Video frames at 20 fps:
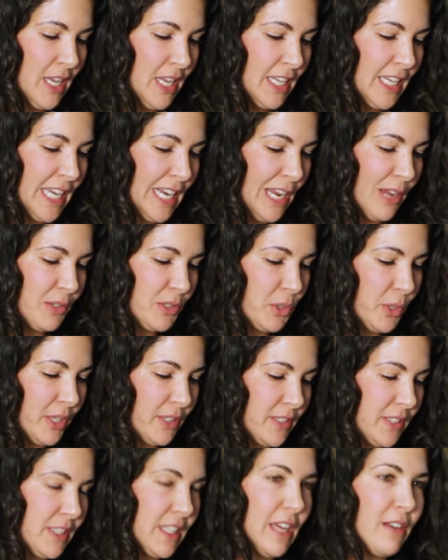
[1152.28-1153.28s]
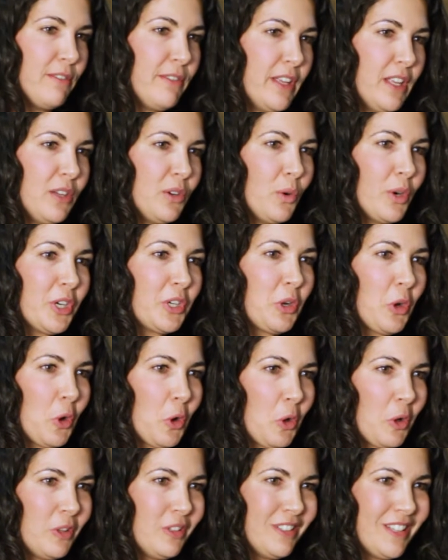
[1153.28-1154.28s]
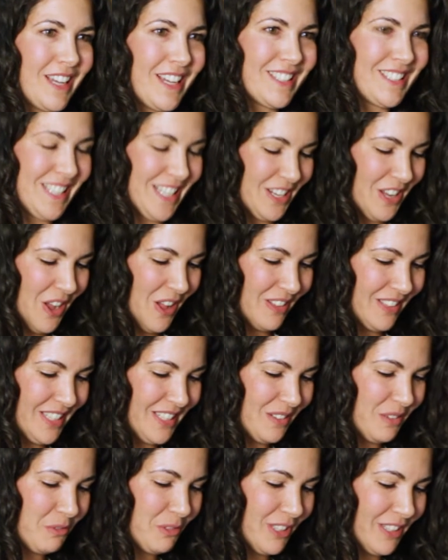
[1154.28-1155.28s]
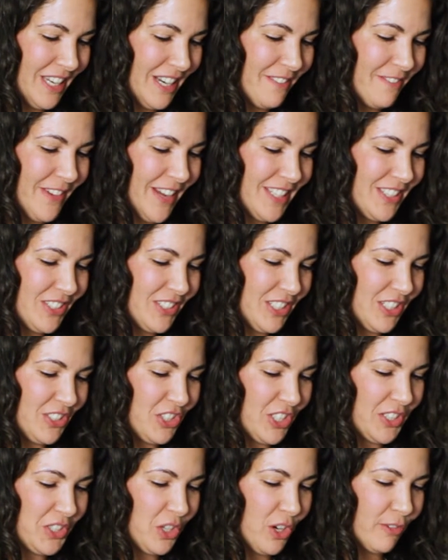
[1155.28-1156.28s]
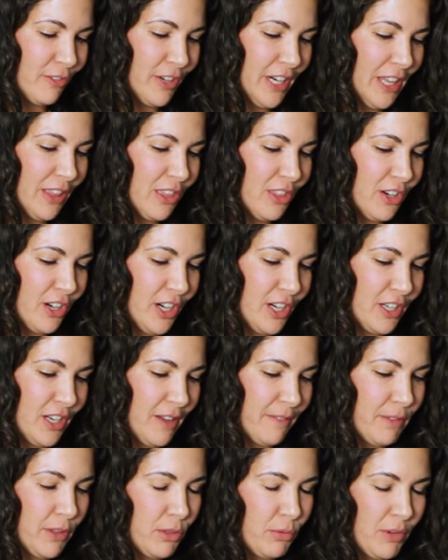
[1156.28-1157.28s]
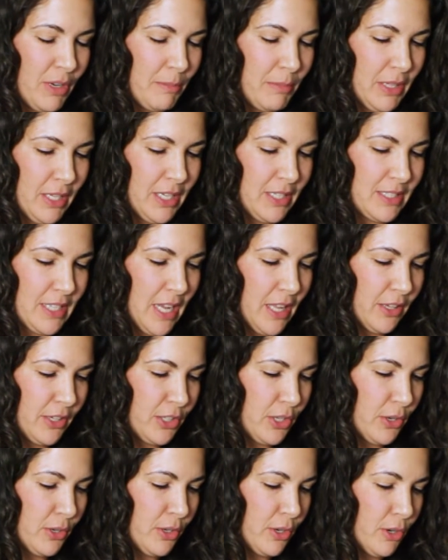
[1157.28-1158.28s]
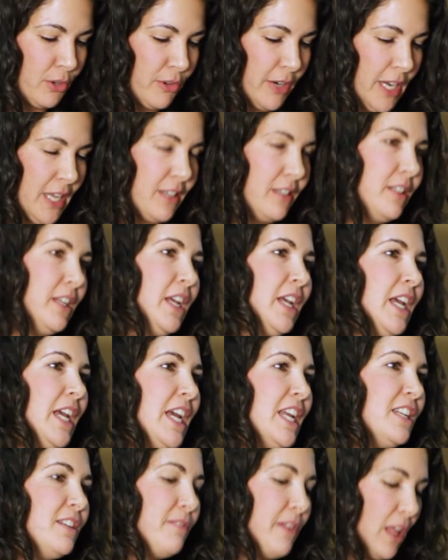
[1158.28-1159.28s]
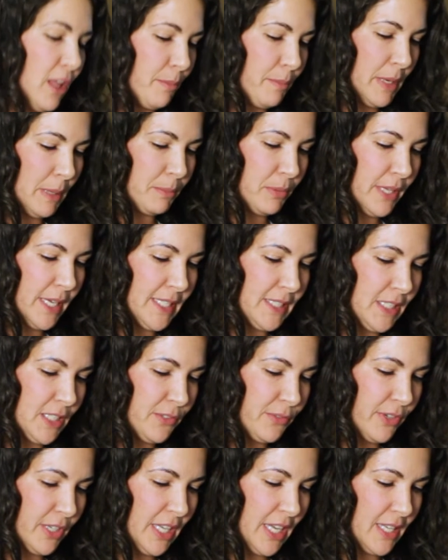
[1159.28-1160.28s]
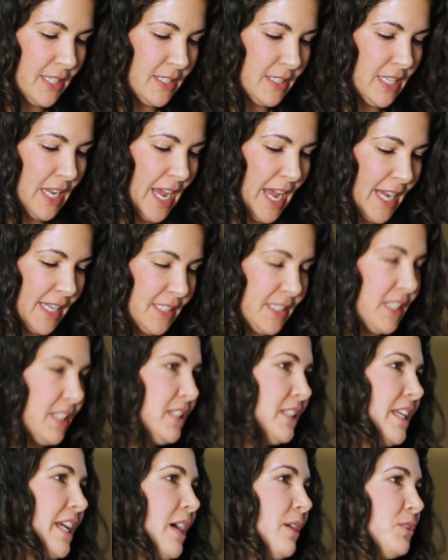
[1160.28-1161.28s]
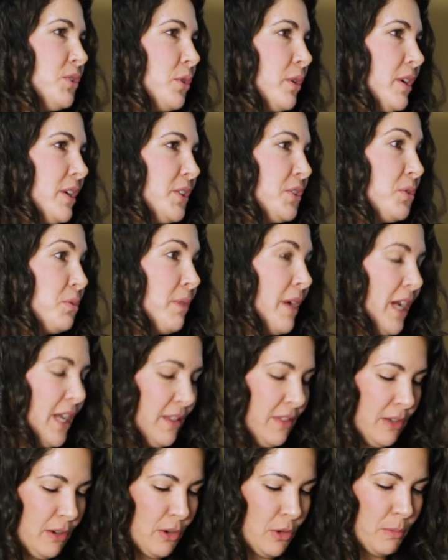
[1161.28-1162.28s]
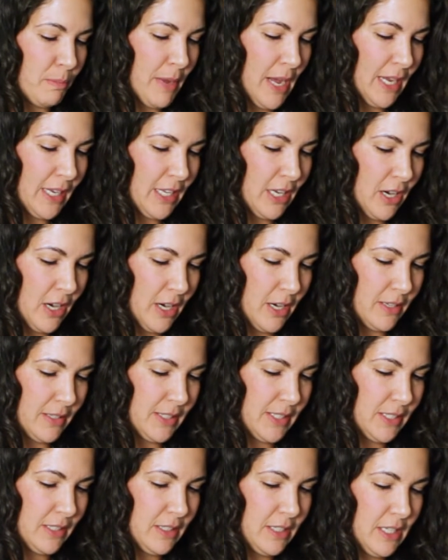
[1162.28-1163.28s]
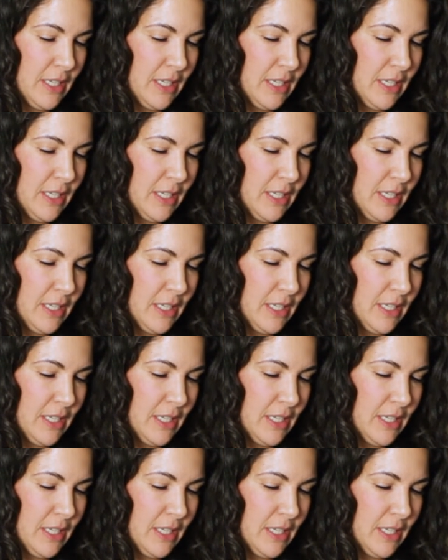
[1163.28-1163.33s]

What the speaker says: Get Outdoors Leadville, or GOAL as they call it, will invest just over a third of the $3 million GOCO grant in developing places for kids to access the outdoors right in their own backyards.